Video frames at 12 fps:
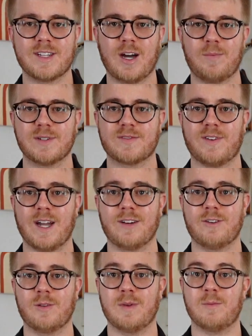to help us find a
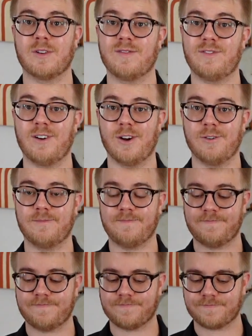little bit more flow.
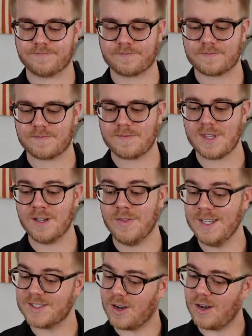
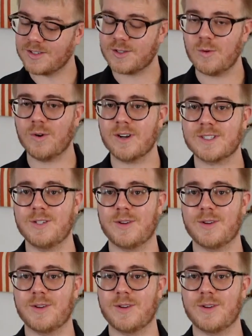This also works.